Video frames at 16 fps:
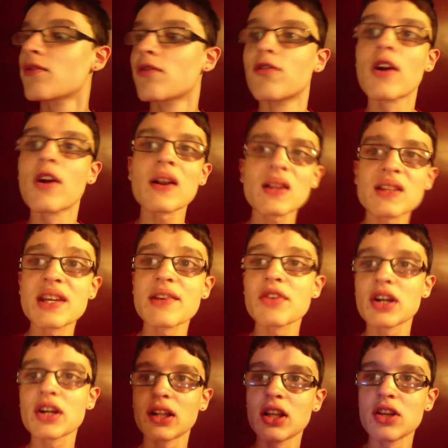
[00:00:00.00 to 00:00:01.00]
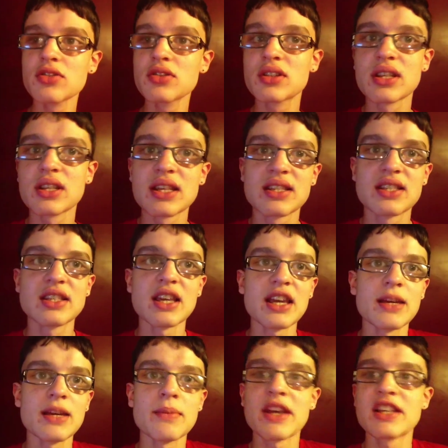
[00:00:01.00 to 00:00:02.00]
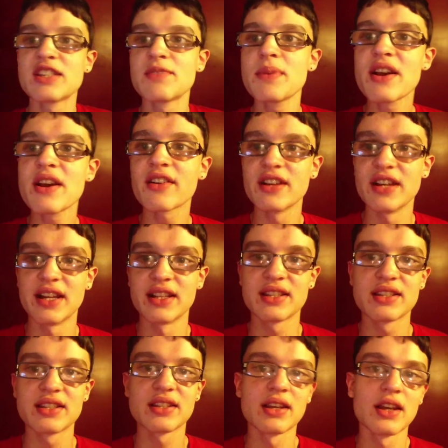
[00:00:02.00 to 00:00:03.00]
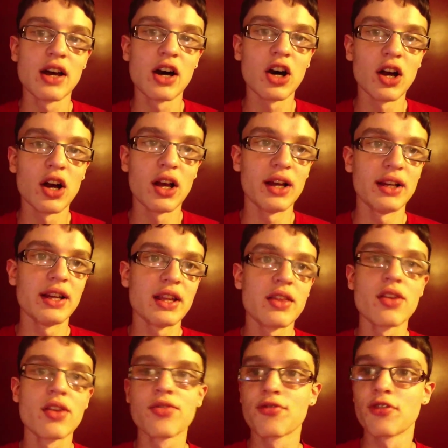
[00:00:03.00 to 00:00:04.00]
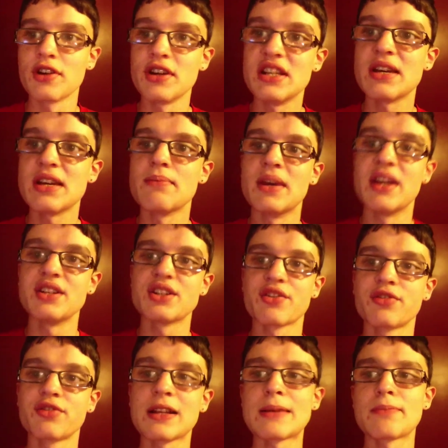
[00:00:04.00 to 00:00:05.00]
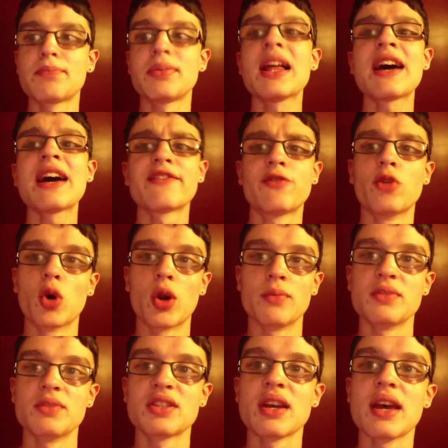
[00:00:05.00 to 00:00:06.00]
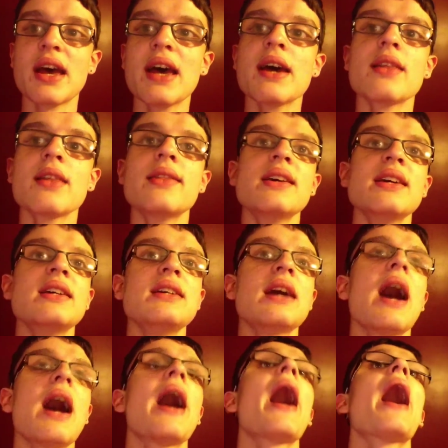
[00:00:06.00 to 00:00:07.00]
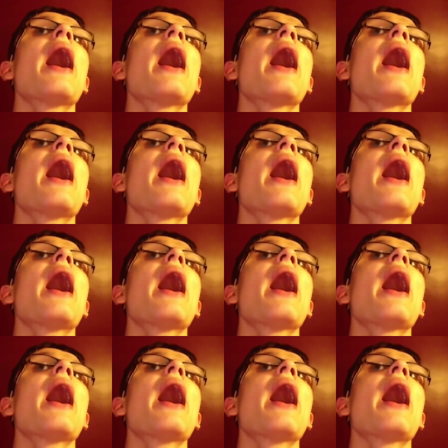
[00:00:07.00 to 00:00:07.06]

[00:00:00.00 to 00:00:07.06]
relatively close to the same experience on the three major platforms: the